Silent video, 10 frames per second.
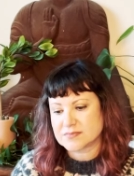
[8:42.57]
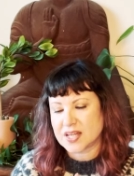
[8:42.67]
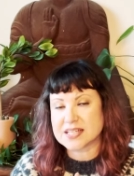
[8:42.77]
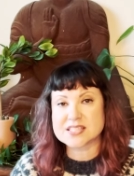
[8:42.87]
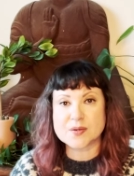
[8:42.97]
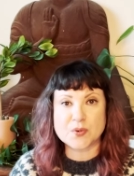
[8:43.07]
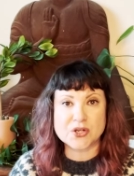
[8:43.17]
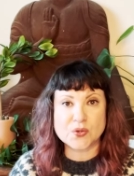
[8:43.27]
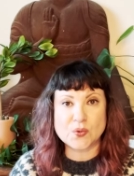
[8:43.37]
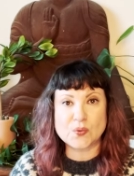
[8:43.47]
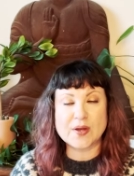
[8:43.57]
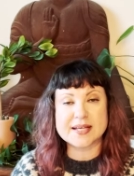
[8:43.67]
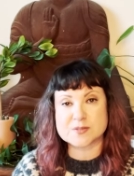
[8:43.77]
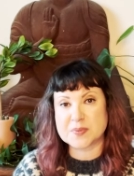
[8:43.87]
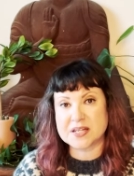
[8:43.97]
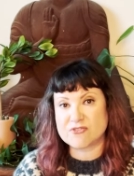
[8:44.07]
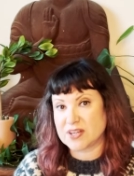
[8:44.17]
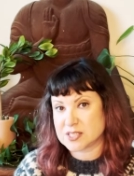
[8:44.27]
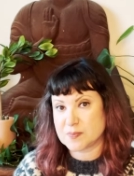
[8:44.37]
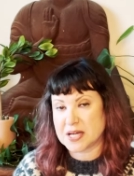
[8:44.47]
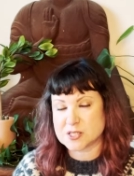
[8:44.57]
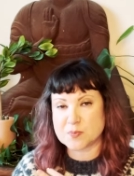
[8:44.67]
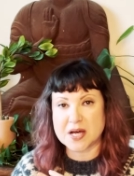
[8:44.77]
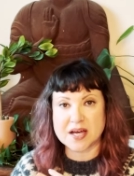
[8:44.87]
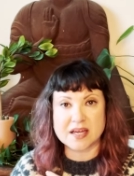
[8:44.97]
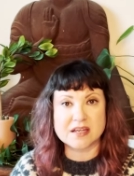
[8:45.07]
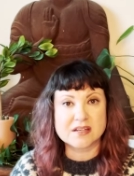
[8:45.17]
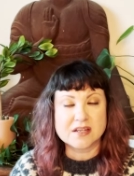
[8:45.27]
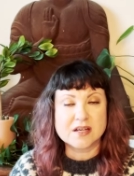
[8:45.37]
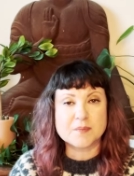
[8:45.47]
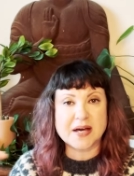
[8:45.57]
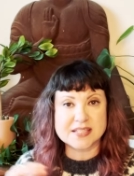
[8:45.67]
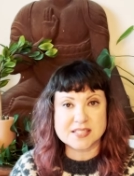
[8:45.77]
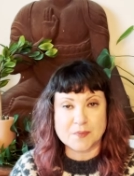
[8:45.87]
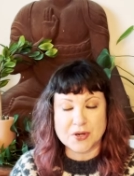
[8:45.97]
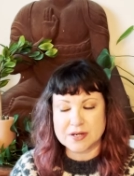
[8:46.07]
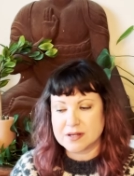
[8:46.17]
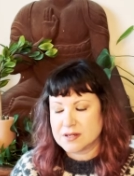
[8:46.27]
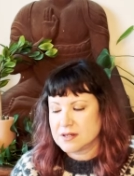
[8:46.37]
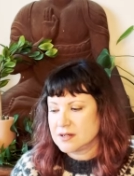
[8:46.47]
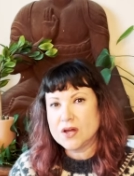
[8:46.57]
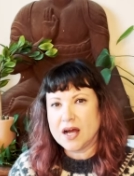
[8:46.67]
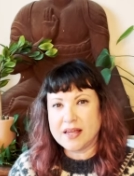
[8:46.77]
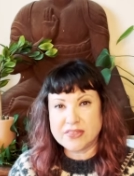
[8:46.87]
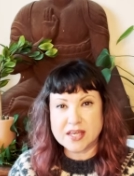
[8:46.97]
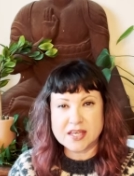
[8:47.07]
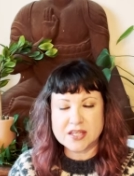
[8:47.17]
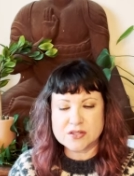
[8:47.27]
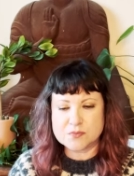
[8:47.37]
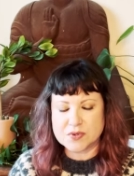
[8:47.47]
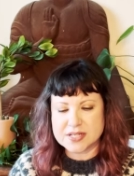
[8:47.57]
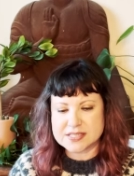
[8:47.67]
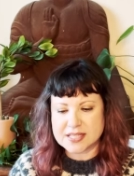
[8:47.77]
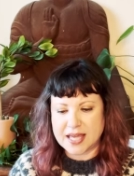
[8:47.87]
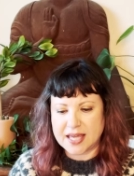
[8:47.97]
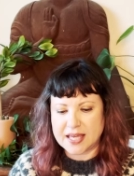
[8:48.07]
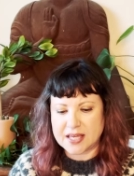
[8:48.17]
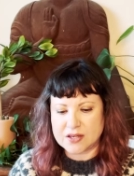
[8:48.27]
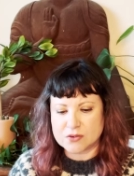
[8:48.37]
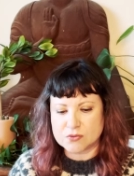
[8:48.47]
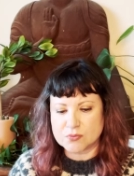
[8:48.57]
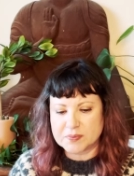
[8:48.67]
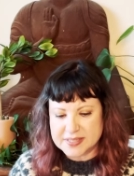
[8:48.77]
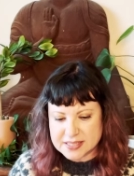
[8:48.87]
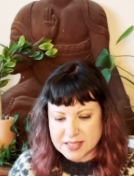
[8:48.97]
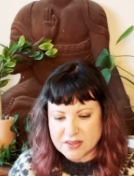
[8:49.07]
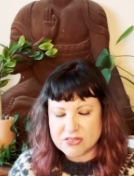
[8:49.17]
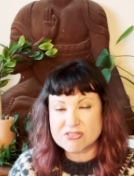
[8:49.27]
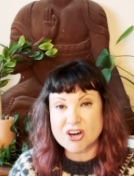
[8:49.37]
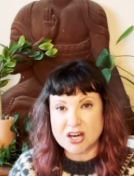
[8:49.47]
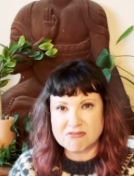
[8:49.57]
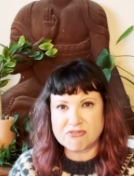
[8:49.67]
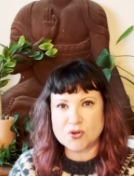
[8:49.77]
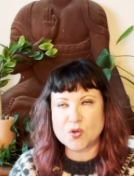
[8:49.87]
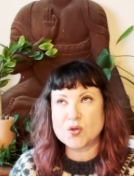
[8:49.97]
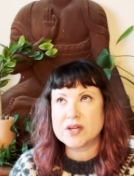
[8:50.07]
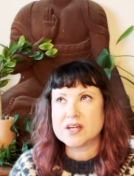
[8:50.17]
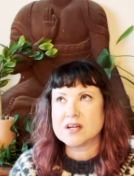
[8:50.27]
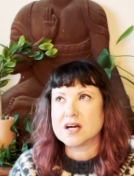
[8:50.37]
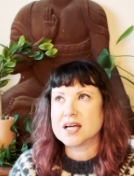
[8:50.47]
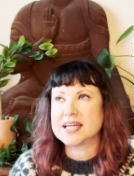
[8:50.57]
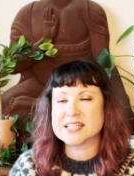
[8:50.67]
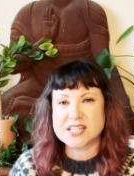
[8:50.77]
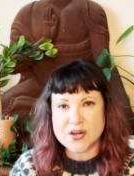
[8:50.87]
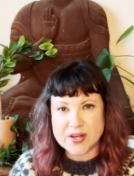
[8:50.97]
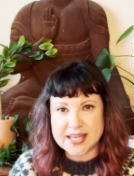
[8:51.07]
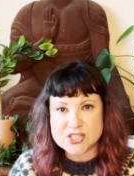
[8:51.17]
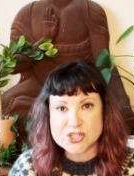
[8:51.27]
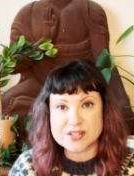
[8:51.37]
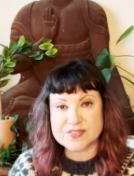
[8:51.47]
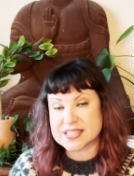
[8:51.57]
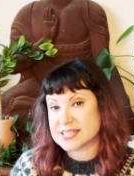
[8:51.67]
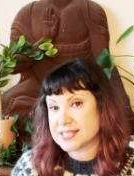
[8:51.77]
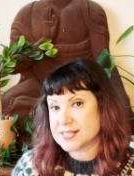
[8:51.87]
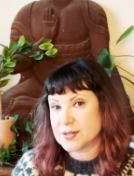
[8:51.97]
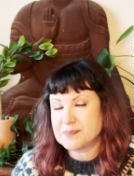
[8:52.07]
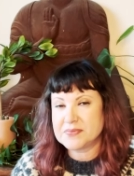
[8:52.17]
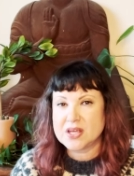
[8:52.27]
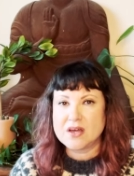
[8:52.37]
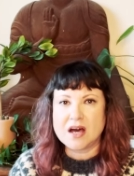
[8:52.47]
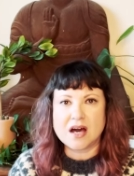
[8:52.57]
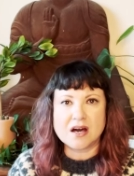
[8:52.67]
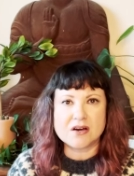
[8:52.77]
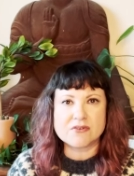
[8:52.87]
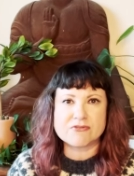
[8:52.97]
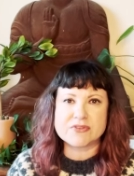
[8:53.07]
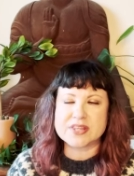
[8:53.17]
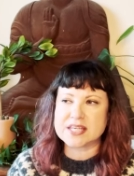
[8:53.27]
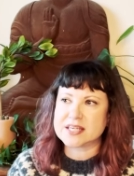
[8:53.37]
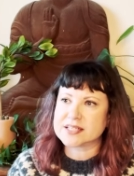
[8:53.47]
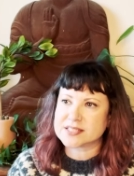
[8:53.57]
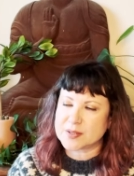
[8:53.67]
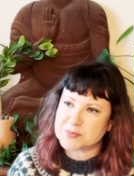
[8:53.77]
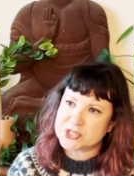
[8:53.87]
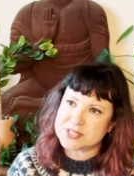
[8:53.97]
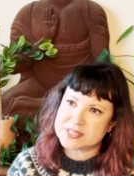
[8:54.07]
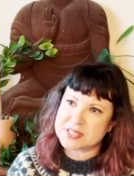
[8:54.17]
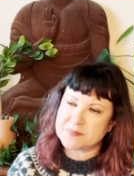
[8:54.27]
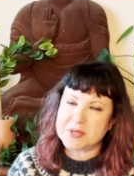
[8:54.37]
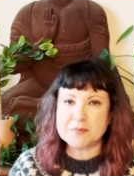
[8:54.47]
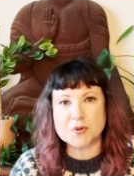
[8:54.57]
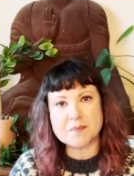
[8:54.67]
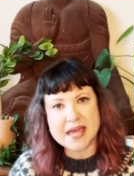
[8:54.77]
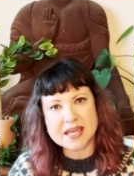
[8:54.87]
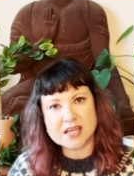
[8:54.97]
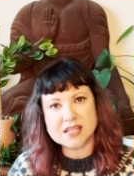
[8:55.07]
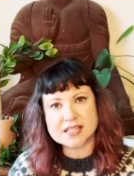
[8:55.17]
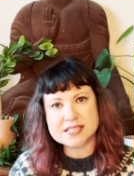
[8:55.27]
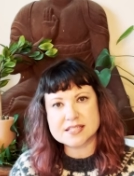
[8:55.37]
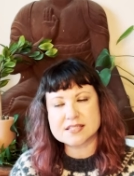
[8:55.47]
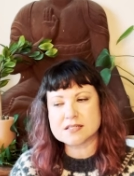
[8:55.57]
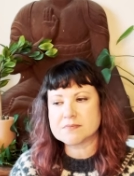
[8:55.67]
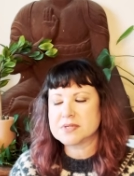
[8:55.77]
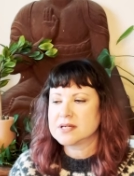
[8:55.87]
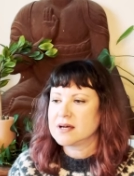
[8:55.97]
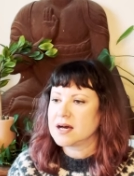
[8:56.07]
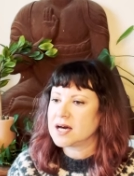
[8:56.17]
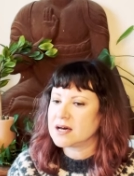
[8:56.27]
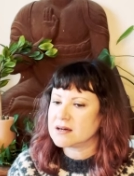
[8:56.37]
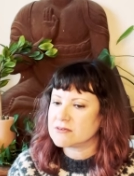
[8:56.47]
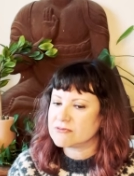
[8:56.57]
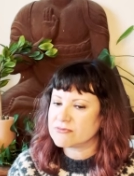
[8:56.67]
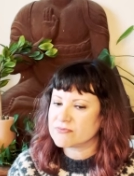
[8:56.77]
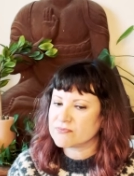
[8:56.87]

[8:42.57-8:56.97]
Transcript: as someone who has been victimized by by someone. I think it was a really thoughtful uh, interrogation of the system, of the assumptions that people make in the system, of